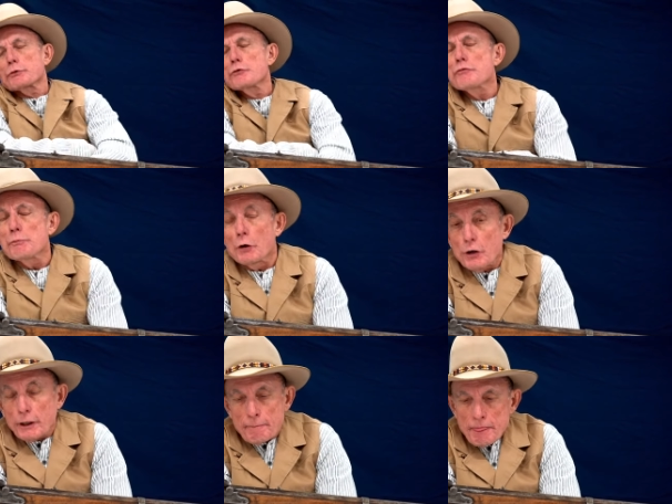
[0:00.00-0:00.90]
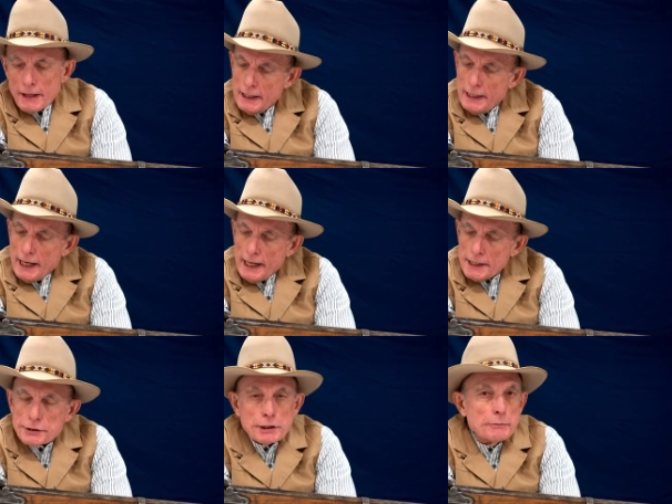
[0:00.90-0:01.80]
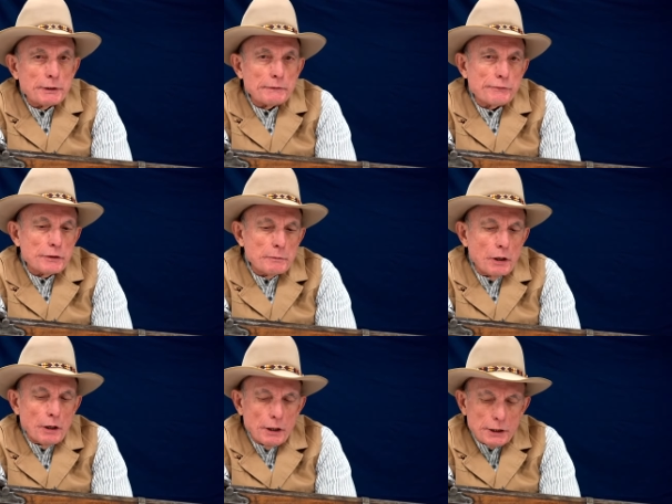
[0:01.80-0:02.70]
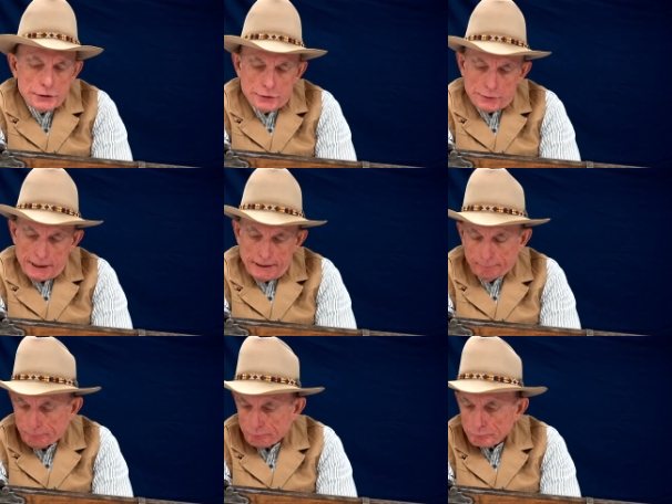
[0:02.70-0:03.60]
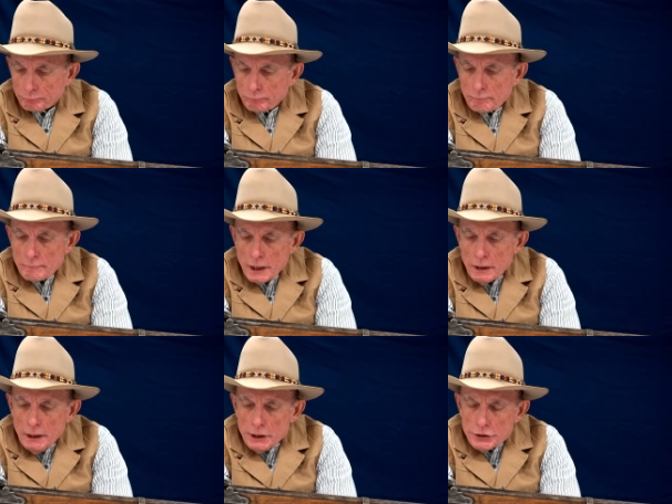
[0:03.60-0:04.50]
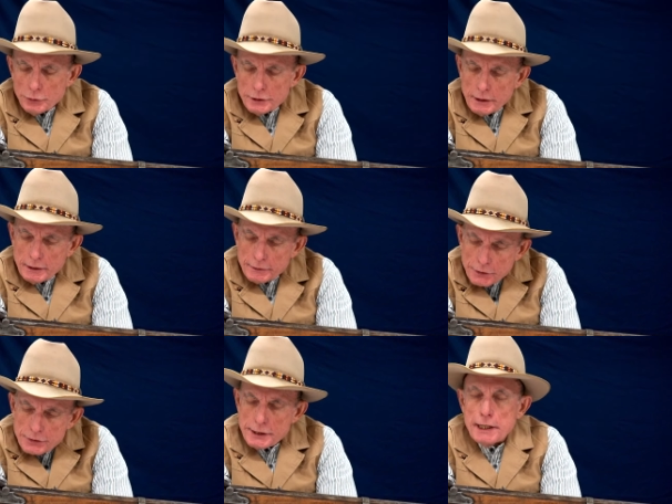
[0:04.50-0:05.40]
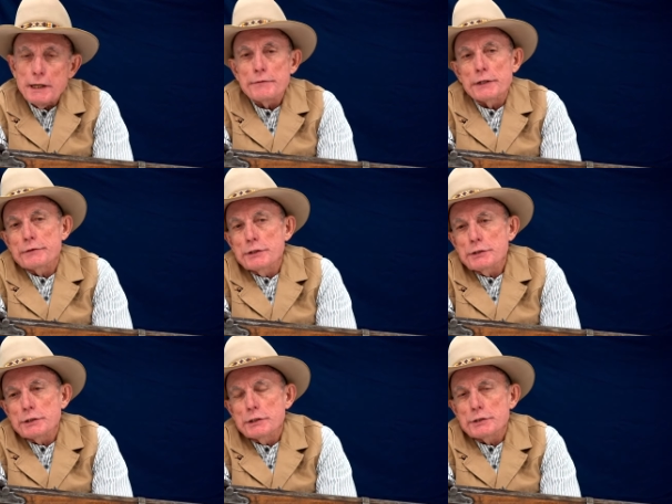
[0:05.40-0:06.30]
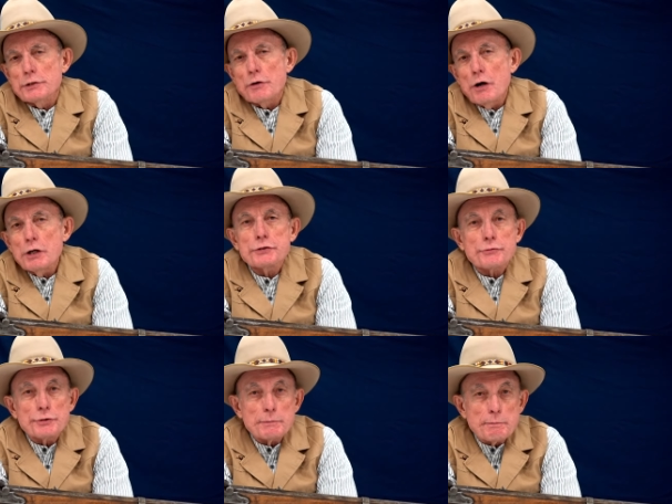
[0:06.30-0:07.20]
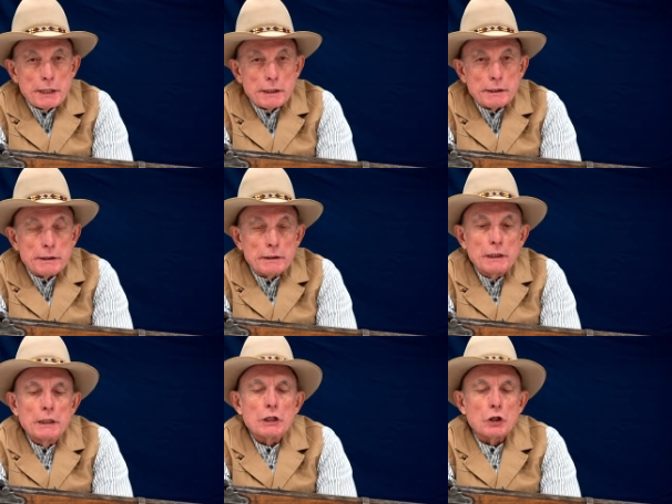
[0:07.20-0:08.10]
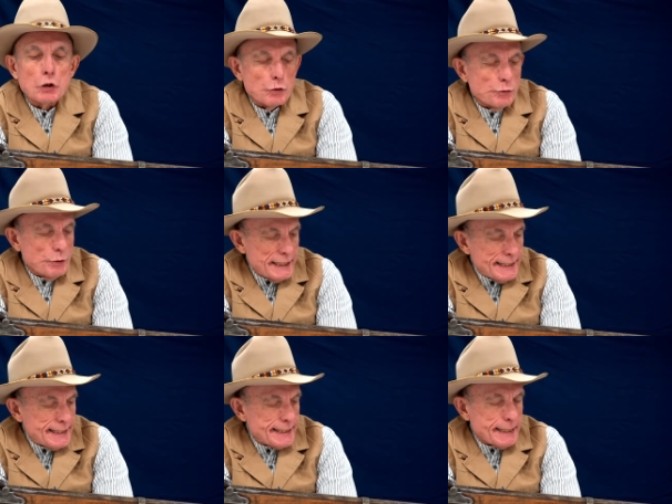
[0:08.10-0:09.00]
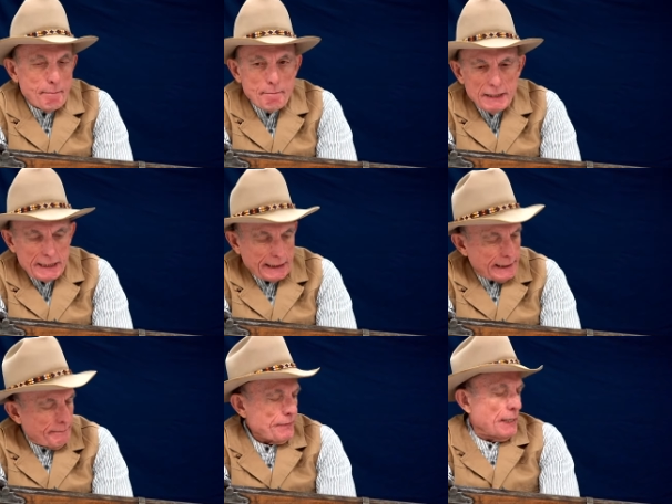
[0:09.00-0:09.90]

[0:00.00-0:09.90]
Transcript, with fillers: proof mark as coming from Austria. So it turns out that this is an Austrian-made Lorenz musket.